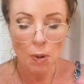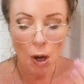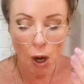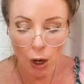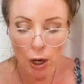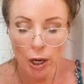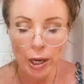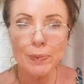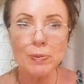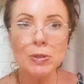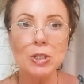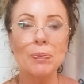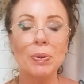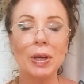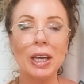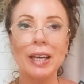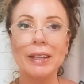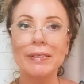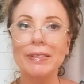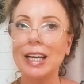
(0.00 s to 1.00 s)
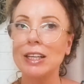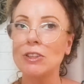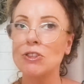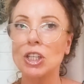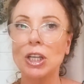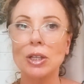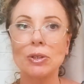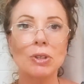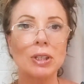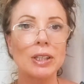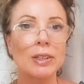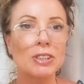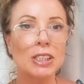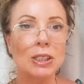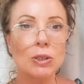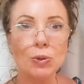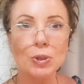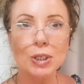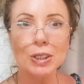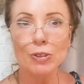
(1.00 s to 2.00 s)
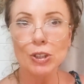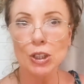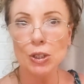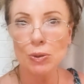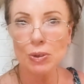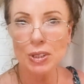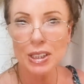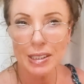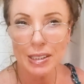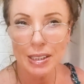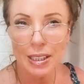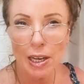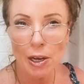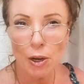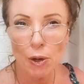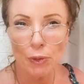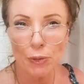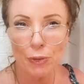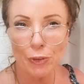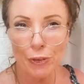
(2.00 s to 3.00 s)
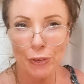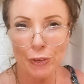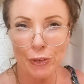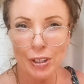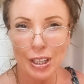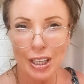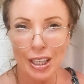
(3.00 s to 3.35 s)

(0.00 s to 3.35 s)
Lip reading: home to being that generative source for yourself,